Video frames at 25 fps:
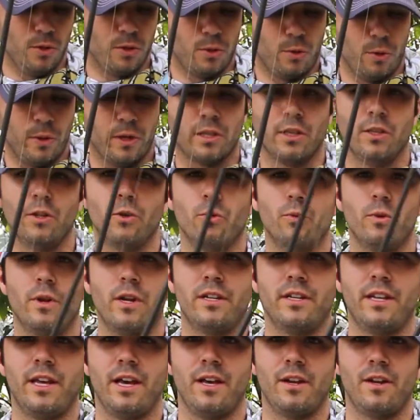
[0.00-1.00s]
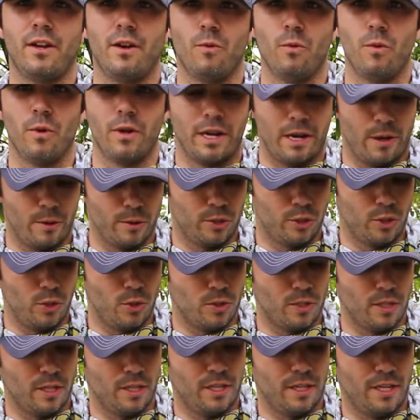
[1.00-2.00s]
a quick little rundown on what I was
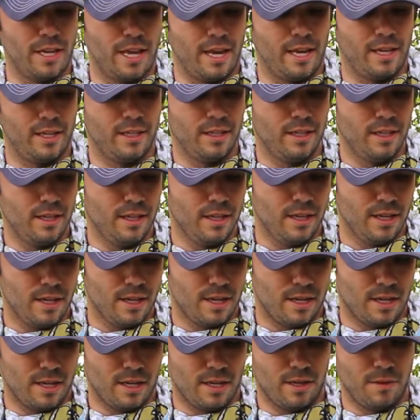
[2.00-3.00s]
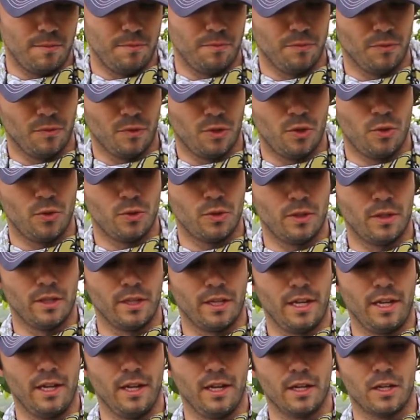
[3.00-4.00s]
using today. Using
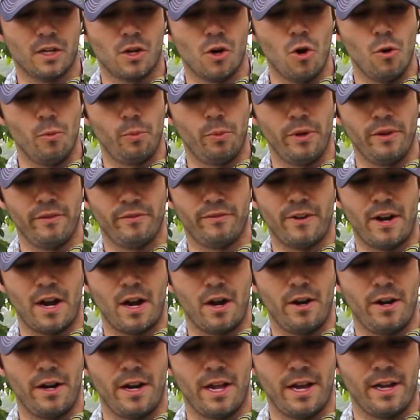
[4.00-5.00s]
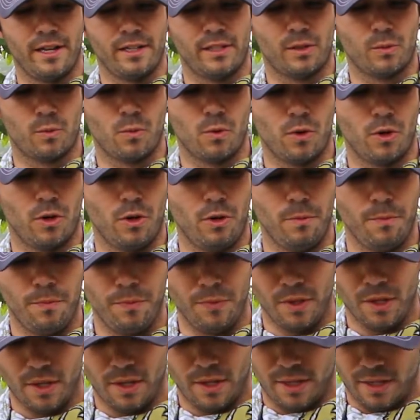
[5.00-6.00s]
the culprit fire and ice worm.
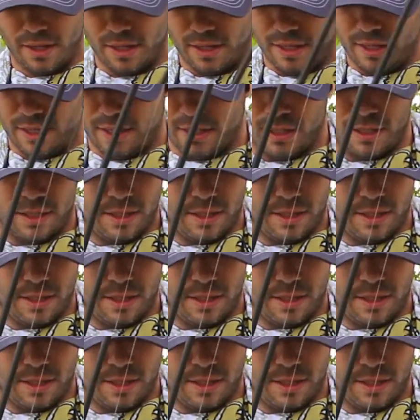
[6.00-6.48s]
It